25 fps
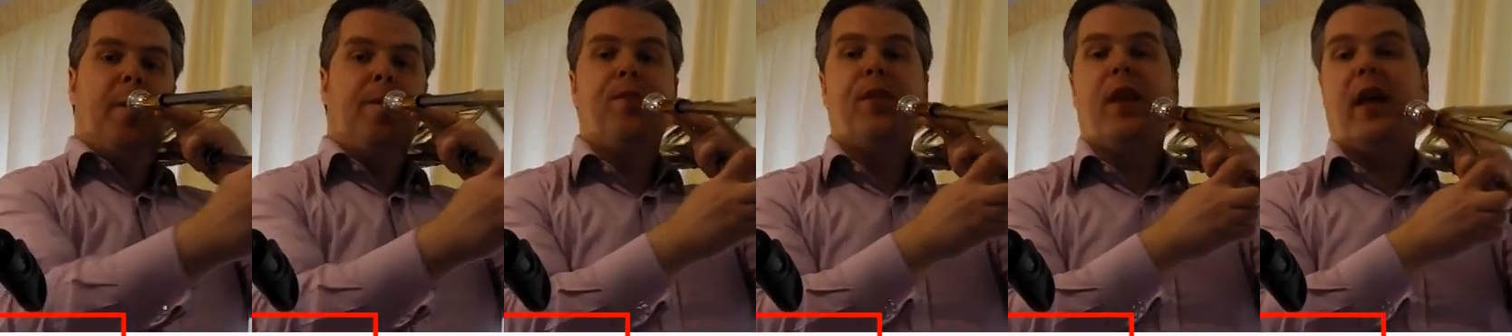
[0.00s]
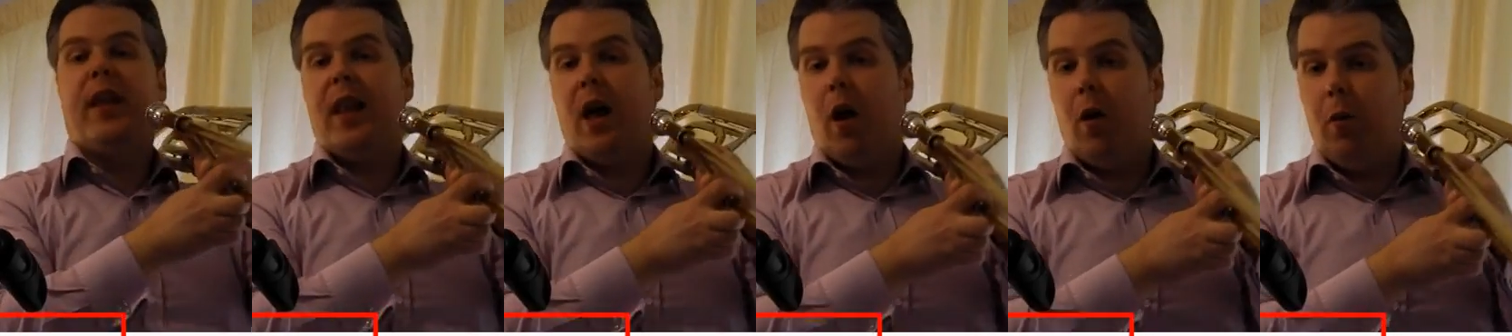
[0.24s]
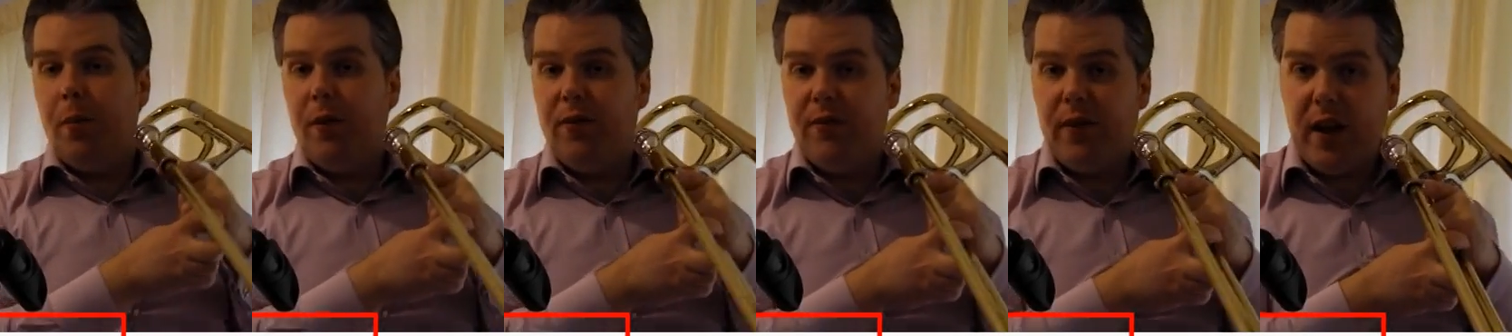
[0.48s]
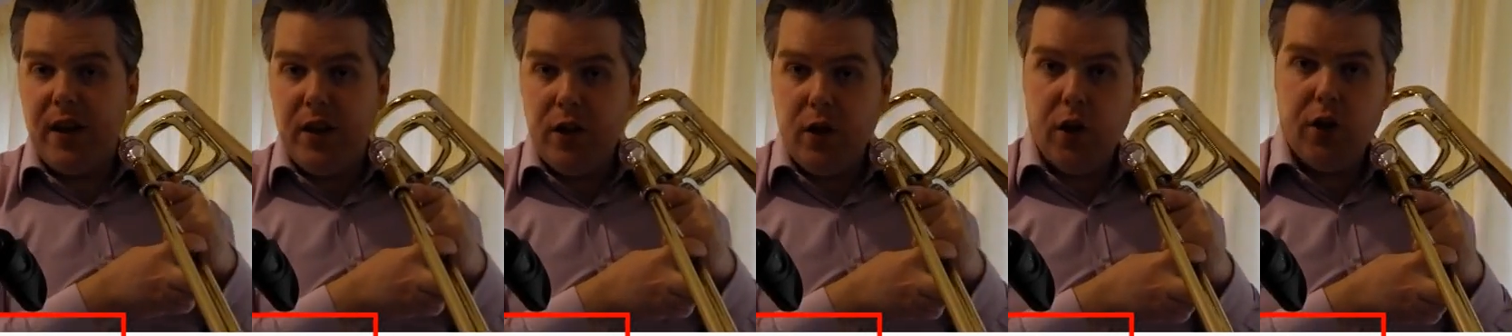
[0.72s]
And that will be
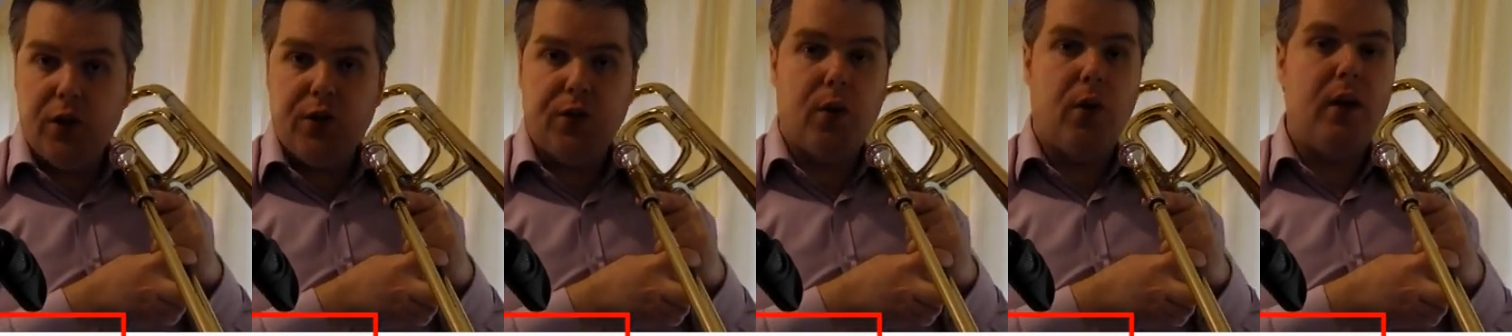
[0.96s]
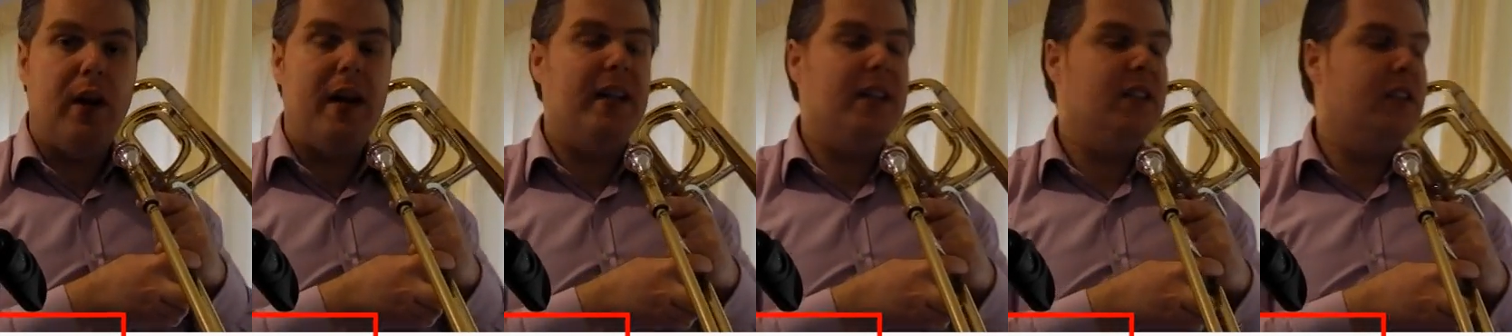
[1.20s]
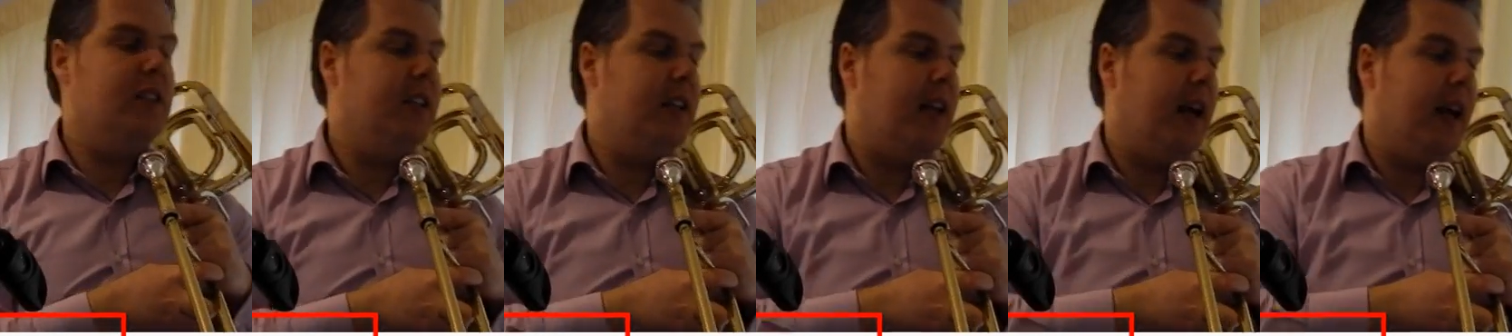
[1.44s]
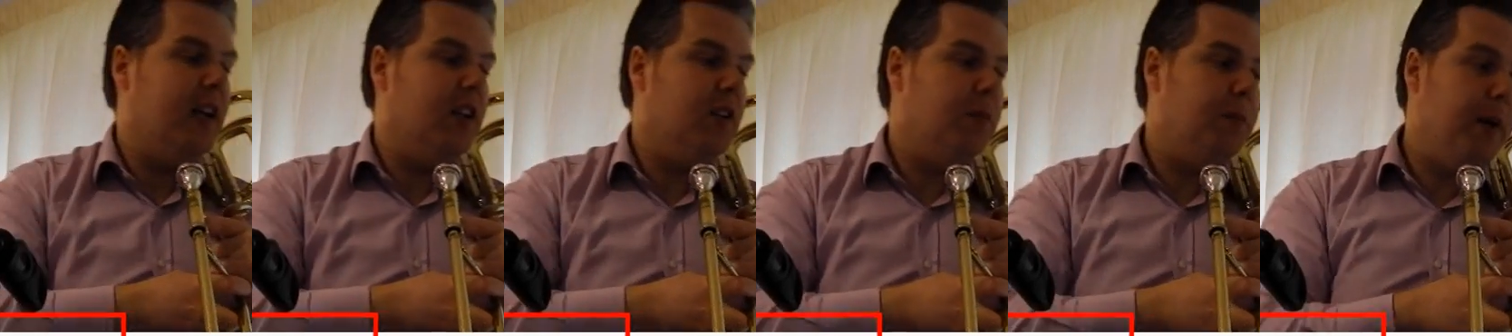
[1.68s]
very useful in
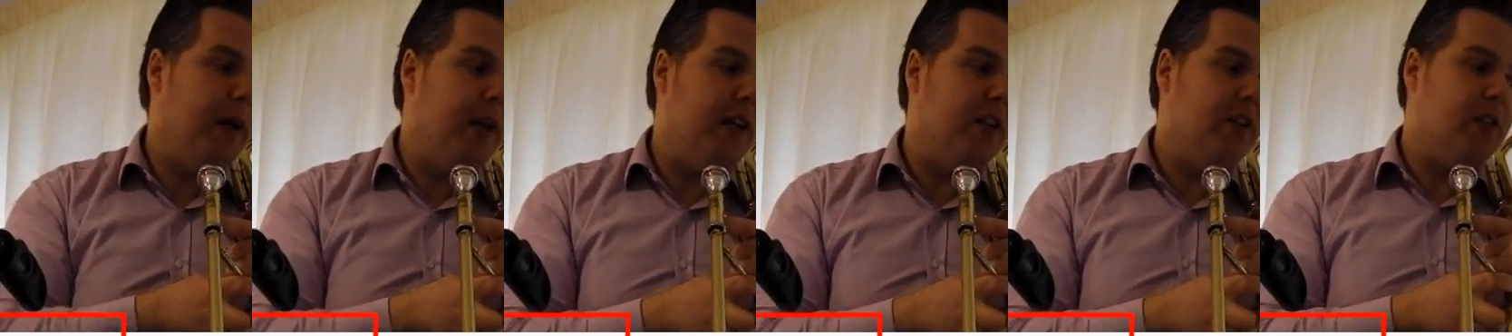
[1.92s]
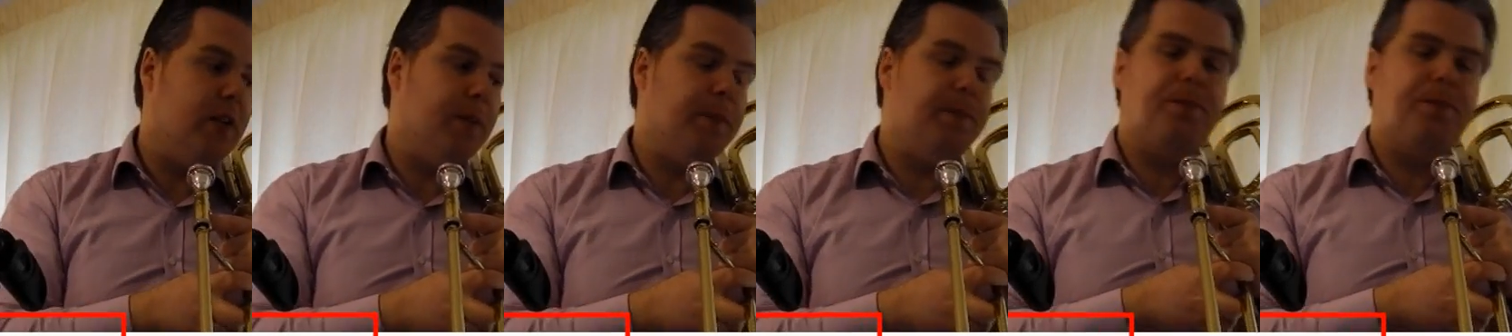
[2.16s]
today's piece.